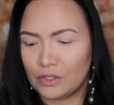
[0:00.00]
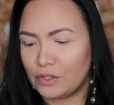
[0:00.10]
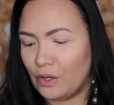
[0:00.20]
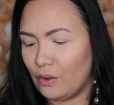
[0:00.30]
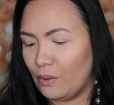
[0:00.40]

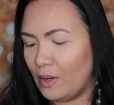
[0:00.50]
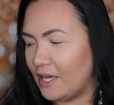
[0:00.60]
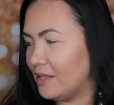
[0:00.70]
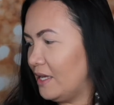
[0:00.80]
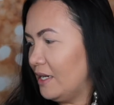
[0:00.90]
So
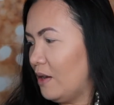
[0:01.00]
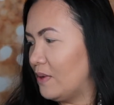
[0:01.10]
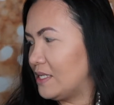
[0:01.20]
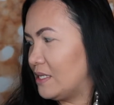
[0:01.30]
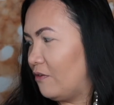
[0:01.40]
I think that
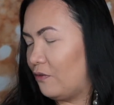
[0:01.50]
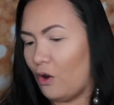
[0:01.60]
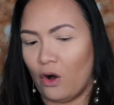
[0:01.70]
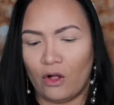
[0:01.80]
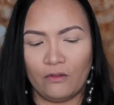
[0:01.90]
was
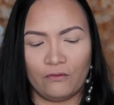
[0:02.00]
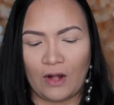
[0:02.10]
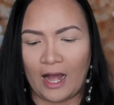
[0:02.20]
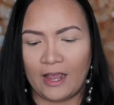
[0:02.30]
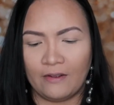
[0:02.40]
all
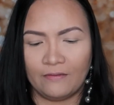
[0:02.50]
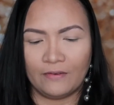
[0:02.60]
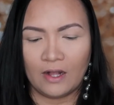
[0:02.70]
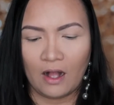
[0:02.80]
five